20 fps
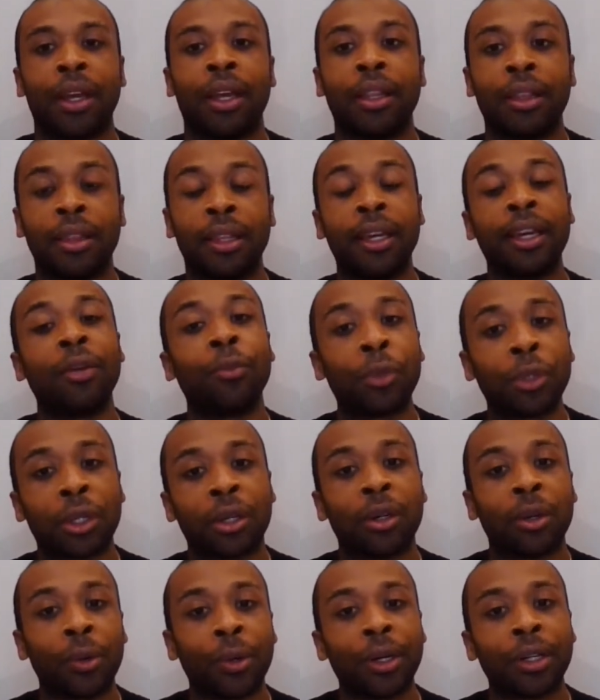Then what the
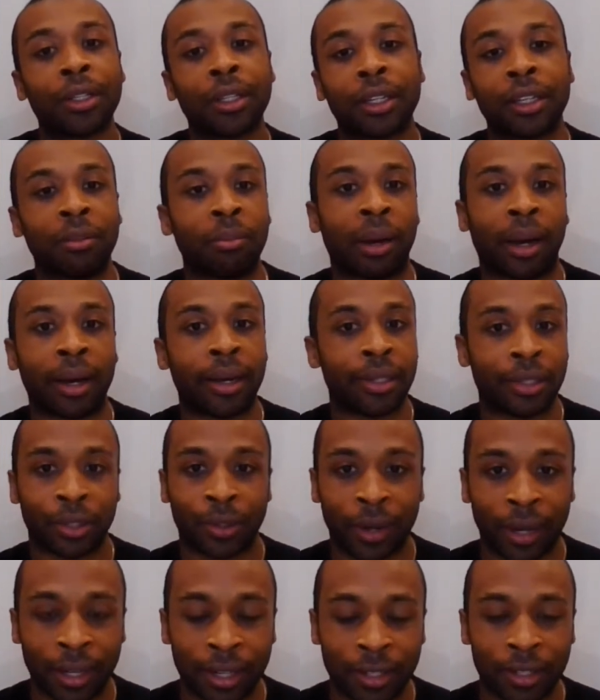Lord did by His
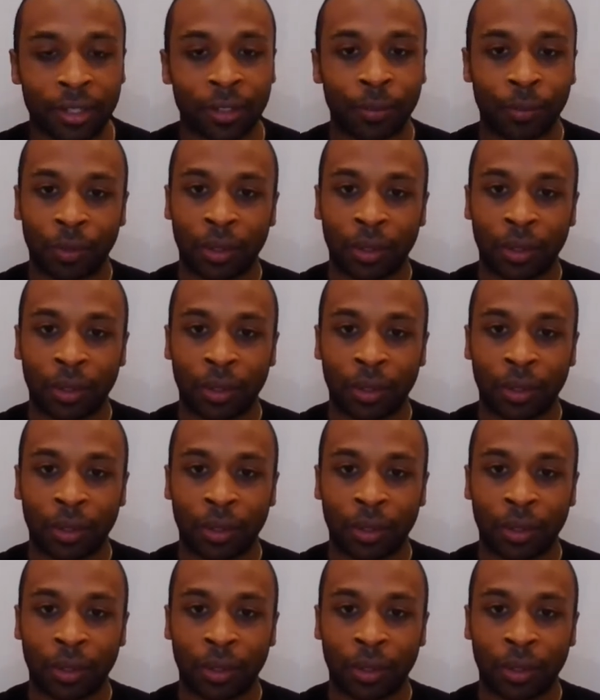grace,